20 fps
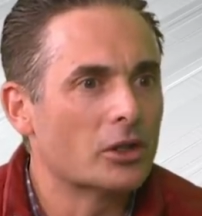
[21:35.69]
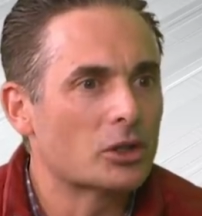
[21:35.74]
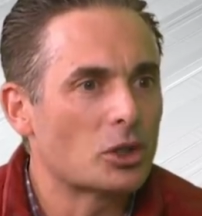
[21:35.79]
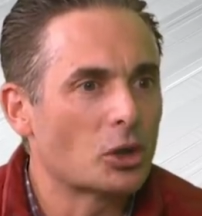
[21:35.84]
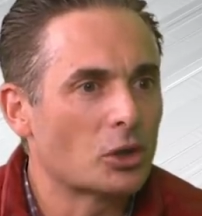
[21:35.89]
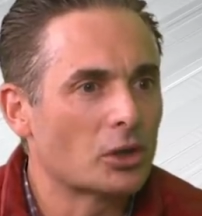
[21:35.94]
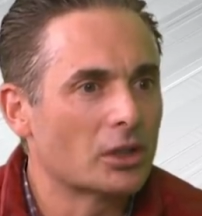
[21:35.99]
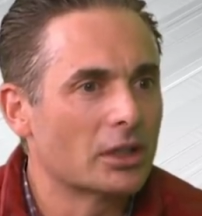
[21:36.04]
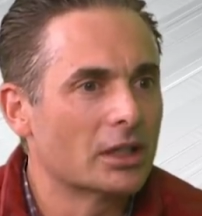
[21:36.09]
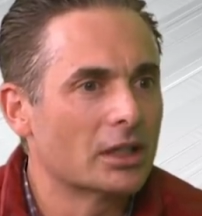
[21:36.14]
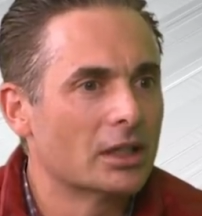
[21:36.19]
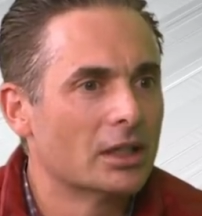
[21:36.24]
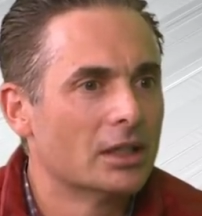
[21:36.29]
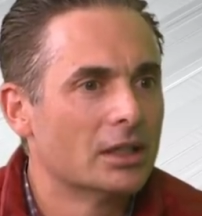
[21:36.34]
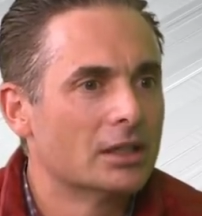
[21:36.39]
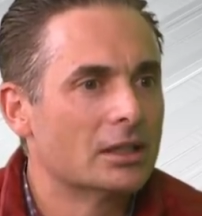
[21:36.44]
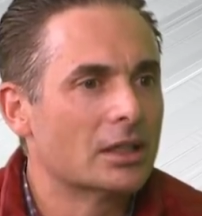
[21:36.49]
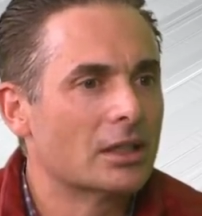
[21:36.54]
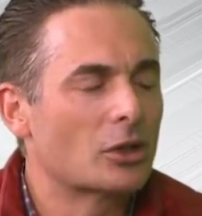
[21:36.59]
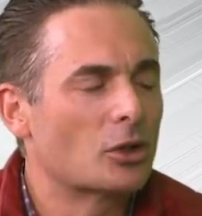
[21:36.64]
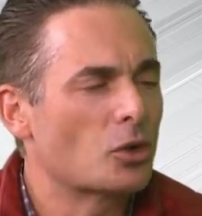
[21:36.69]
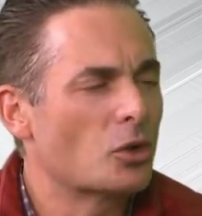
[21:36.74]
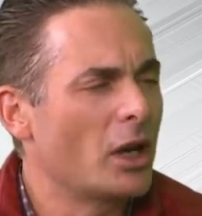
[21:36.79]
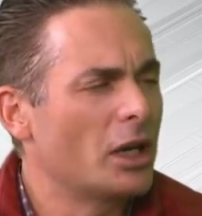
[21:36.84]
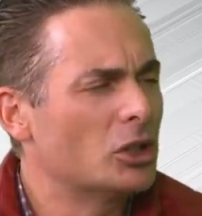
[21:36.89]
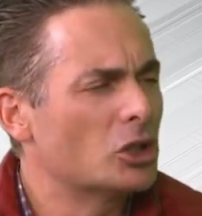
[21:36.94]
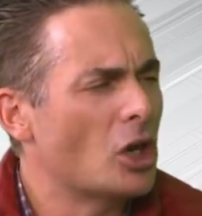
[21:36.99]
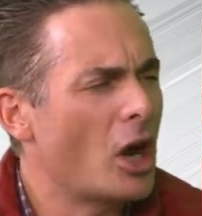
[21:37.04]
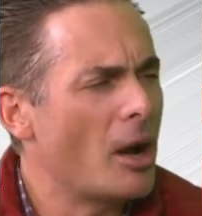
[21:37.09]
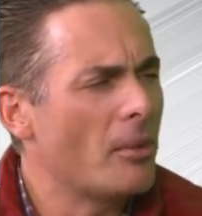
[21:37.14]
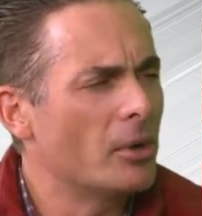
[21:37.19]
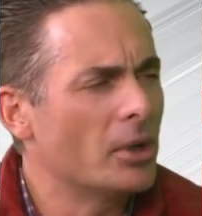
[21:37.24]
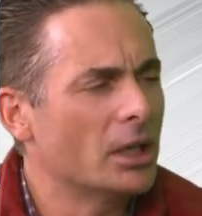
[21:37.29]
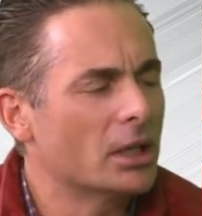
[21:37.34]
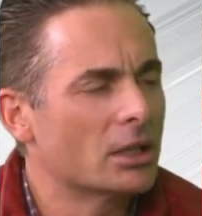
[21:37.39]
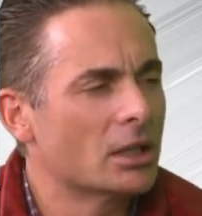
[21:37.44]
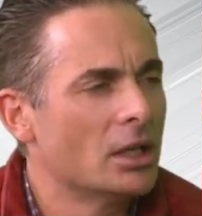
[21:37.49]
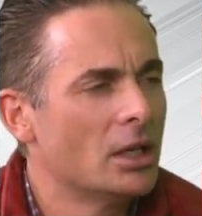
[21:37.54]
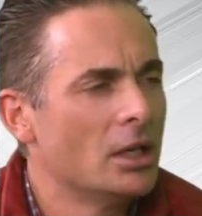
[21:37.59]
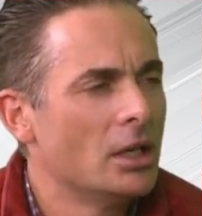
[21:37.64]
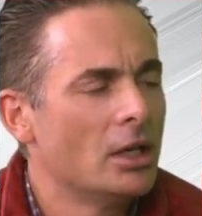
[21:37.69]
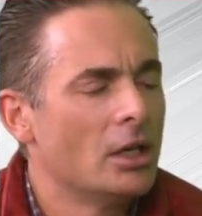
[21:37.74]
internally, did a great job on it.